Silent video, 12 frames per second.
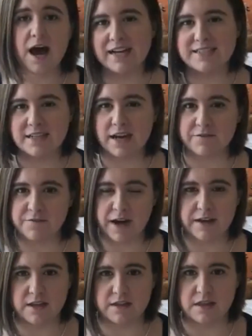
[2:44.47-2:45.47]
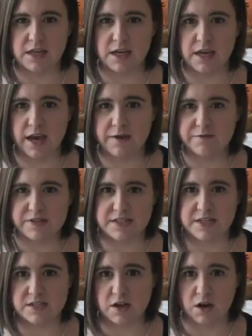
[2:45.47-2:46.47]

I did not find that the emphasis